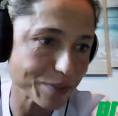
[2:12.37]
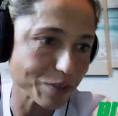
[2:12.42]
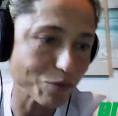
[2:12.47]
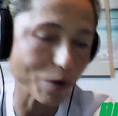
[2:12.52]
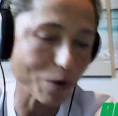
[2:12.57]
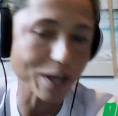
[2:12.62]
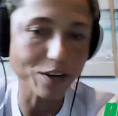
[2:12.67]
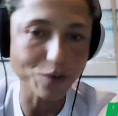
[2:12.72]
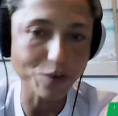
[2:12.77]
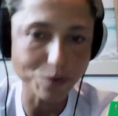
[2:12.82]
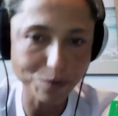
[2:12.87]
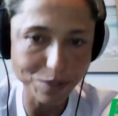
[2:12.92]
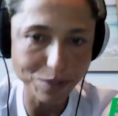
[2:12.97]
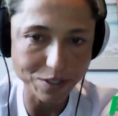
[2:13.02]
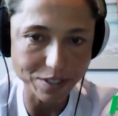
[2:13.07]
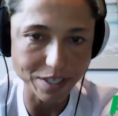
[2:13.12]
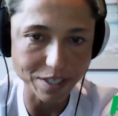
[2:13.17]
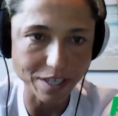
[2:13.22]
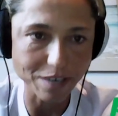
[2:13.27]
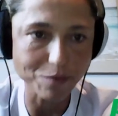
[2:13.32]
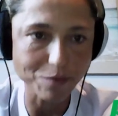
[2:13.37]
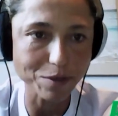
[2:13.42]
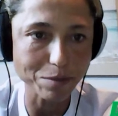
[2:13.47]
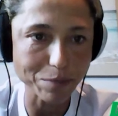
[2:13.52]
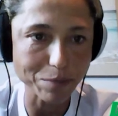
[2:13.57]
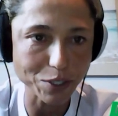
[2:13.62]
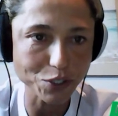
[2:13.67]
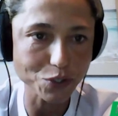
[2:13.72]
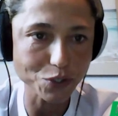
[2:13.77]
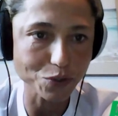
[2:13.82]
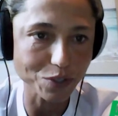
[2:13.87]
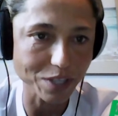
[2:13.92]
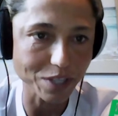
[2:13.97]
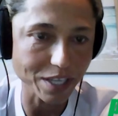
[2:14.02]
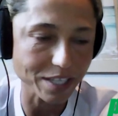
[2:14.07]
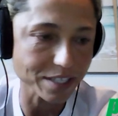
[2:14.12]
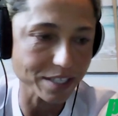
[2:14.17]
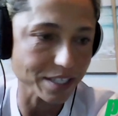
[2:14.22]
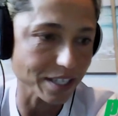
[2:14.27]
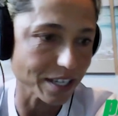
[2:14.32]
write notes, and I want to make sure
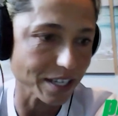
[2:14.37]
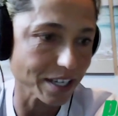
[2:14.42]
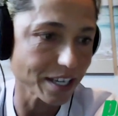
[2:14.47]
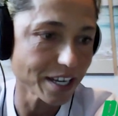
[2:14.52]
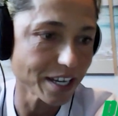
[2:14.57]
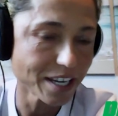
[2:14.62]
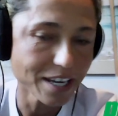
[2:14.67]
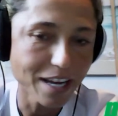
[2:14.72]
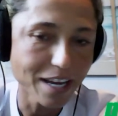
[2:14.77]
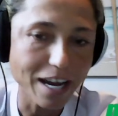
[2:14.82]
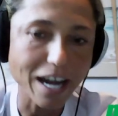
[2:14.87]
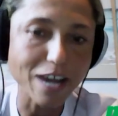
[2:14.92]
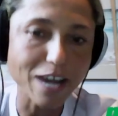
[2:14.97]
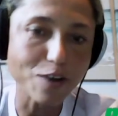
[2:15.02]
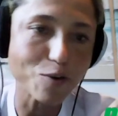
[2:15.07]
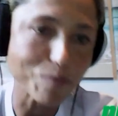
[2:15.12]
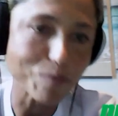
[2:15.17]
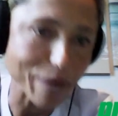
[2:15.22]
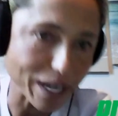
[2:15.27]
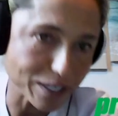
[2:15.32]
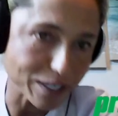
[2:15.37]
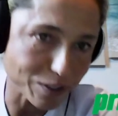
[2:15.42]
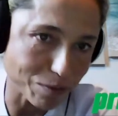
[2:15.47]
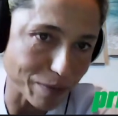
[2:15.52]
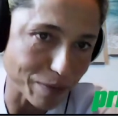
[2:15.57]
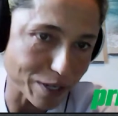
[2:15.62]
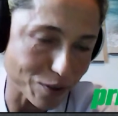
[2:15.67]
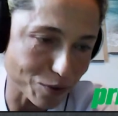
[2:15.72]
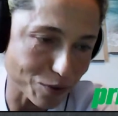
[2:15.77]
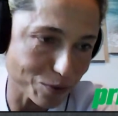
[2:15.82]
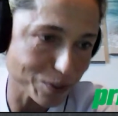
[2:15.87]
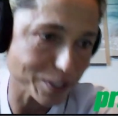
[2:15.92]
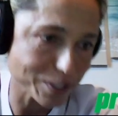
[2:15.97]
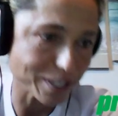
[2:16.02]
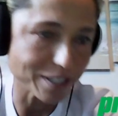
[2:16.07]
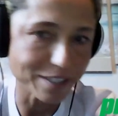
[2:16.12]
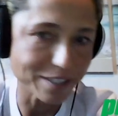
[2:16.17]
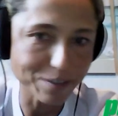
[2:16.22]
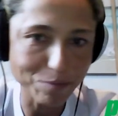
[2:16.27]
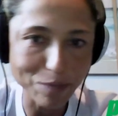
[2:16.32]
that I go back to my notes,
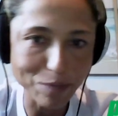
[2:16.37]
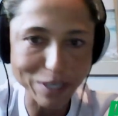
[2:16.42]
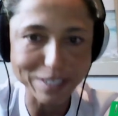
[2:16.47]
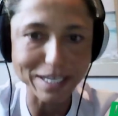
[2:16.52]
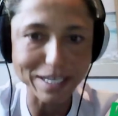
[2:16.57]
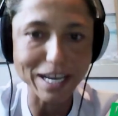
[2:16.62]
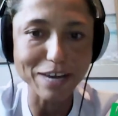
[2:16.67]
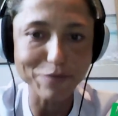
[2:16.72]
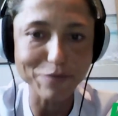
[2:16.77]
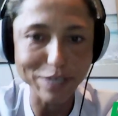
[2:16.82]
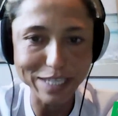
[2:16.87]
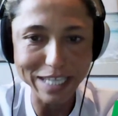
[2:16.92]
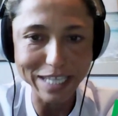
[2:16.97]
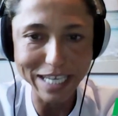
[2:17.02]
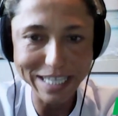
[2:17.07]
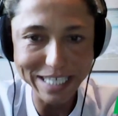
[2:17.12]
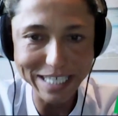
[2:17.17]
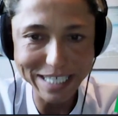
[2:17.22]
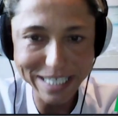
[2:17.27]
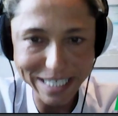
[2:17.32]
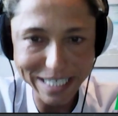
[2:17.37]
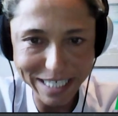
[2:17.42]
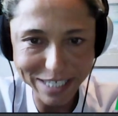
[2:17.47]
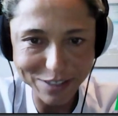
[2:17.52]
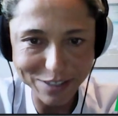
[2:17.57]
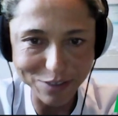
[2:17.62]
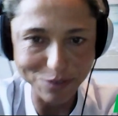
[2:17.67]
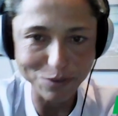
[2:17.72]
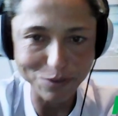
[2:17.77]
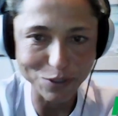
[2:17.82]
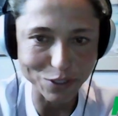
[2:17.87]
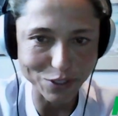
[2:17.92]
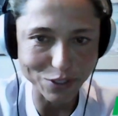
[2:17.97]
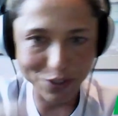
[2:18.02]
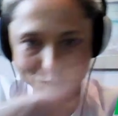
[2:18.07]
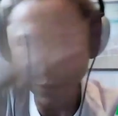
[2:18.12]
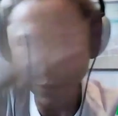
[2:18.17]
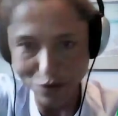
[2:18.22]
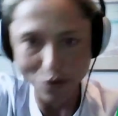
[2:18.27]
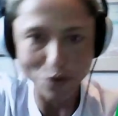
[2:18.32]
and because I have a tendency to
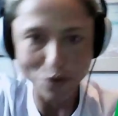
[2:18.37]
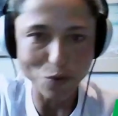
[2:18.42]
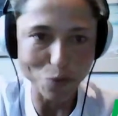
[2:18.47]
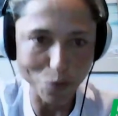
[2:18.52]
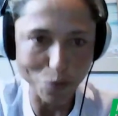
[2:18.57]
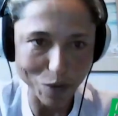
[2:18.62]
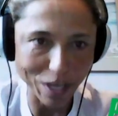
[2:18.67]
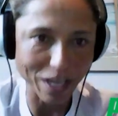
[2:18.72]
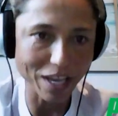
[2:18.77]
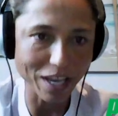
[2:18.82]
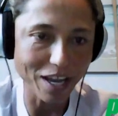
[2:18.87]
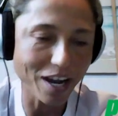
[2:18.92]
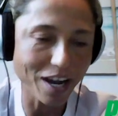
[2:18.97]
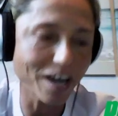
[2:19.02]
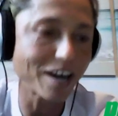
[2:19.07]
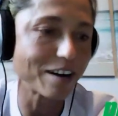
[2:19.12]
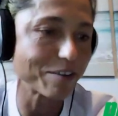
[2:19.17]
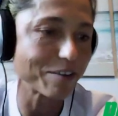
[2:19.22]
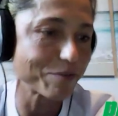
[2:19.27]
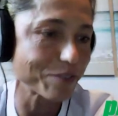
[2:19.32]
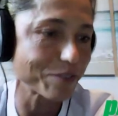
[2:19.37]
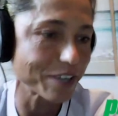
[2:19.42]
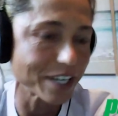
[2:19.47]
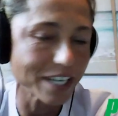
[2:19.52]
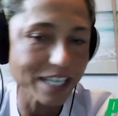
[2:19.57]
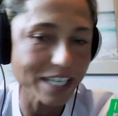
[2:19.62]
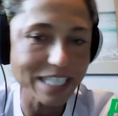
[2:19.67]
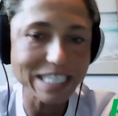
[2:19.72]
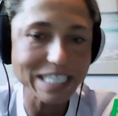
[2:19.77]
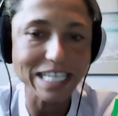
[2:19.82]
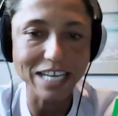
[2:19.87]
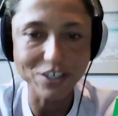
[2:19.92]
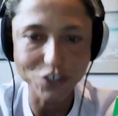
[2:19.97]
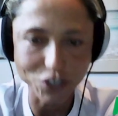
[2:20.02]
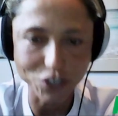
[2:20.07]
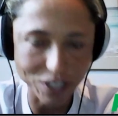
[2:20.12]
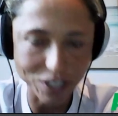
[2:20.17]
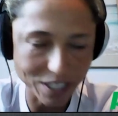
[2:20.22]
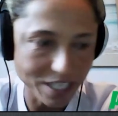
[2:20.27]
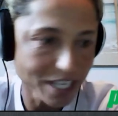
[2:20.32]
just go way off
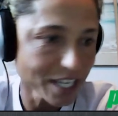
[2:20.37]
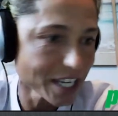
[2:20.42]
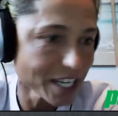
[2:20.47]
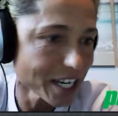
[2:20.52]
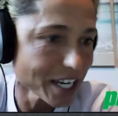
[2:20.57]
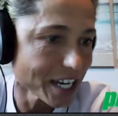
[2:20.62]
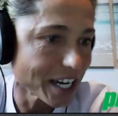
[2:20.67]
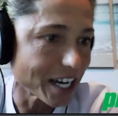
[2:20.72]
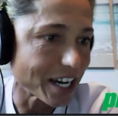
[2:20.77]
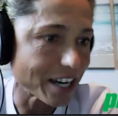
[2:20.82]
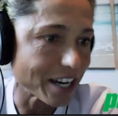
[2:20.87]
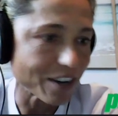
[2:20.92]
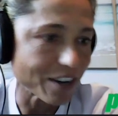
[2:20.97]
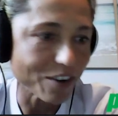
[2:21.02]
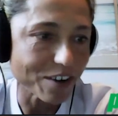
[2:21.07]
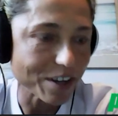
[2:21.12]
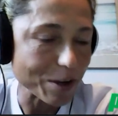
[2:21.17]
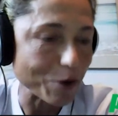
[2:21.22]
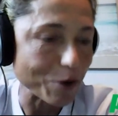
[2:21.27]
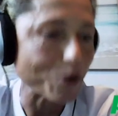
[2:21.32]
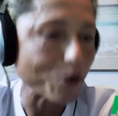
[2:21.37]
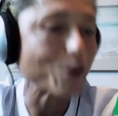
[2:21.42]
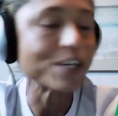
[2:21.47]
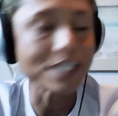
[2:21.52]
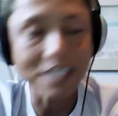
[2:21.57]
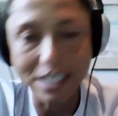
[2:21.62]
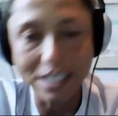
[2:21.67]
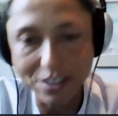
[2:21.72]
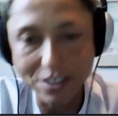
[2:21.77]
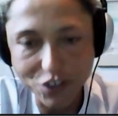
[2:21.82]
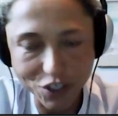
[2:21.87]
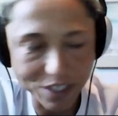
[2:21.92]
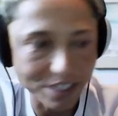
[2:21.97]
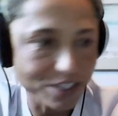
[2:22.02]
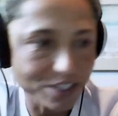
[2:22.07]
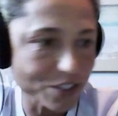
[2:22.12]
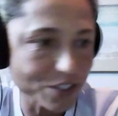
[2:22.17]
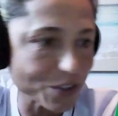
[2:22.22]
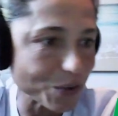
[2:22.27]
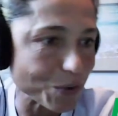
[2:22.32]
tangent on a tangent.
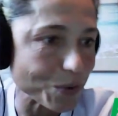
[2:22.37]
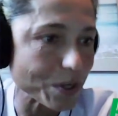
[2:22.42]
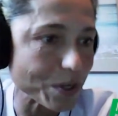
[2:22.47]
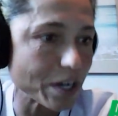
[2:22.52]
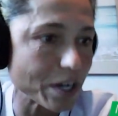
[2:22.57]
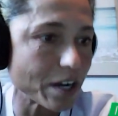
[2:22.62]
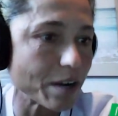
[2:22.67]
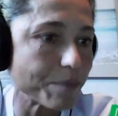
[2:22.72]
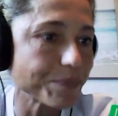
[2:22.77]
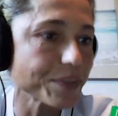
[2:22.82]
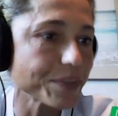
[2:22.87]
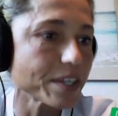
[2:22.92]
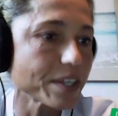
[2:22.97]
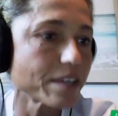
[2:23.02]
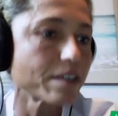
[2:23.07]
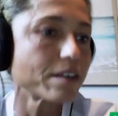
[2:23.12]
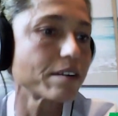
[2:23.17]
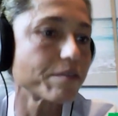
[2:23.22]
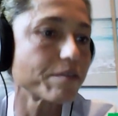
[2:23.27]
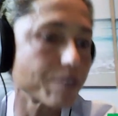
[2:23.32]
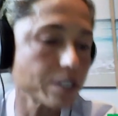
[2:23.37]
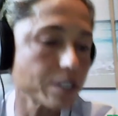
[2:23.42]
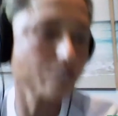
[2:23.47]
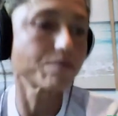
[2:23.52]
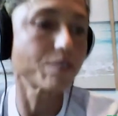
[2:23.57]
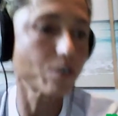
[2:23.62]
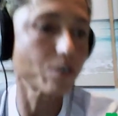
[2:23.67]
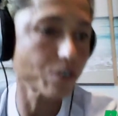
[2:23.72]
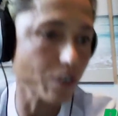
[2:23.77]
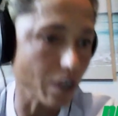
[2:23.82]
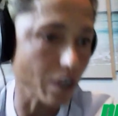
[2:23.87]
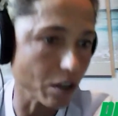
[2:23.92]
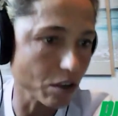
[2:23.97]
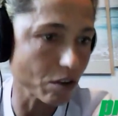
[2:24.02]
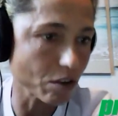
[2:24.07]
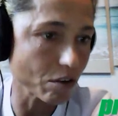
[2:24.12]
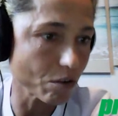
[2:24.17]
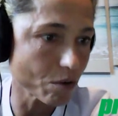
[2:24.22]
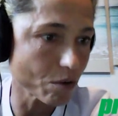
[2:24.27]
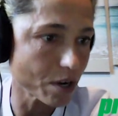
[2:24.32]
So first of all, thank
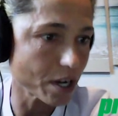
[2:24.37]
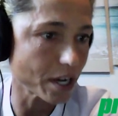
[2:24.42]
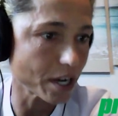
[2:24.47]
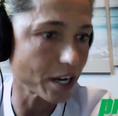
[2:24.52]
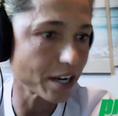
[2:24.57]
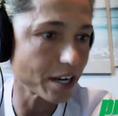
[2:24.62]
you